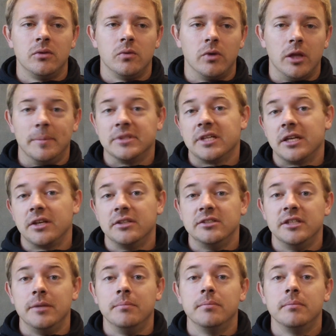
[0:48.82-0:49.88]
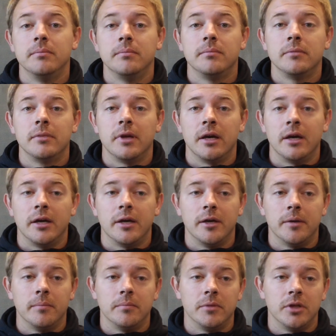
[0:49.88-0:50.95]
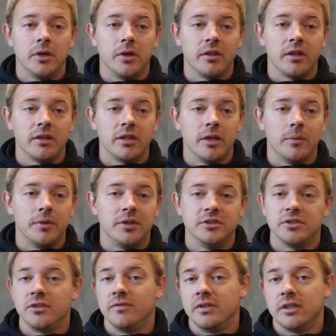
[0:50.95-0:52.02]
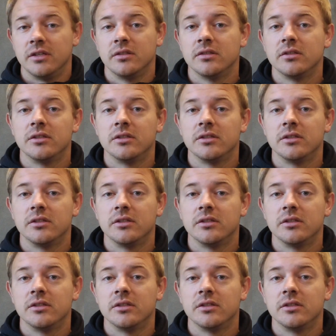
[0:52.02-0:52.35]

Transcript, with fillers: Willamette's got a good team. Um, you know, I thought they were deserving